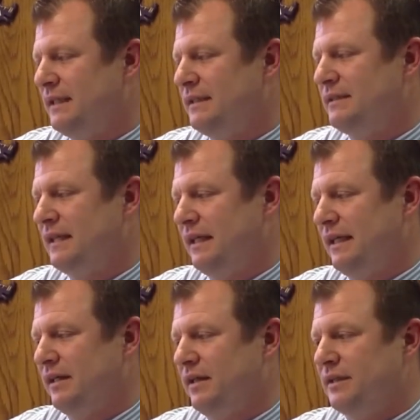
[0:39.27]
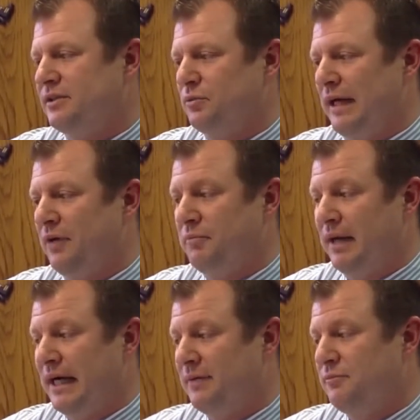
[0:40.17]
settling on his round
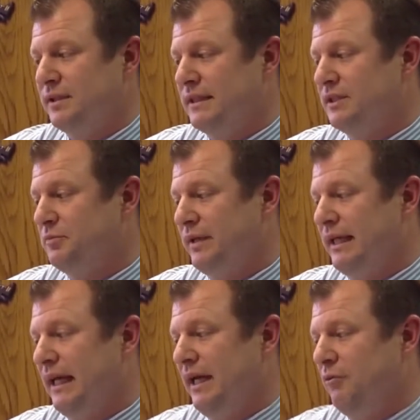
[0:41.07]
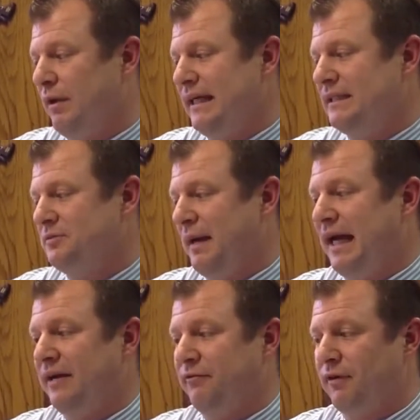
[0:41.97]
bottom with his big head right
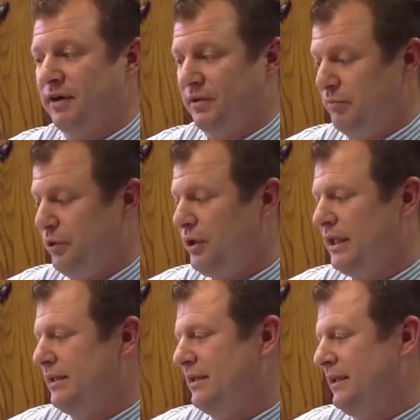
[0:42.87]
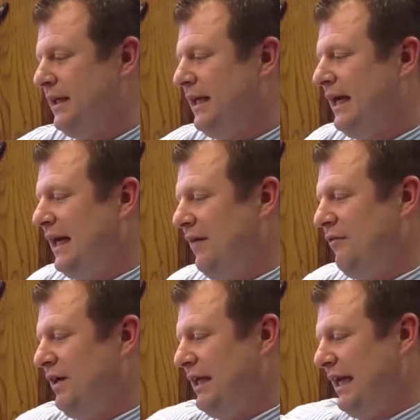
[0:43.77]
smack in front of the book.
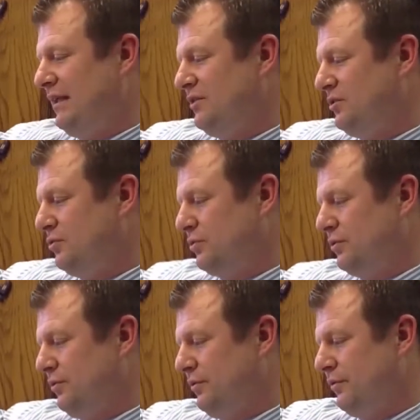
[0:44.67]
Every day in school,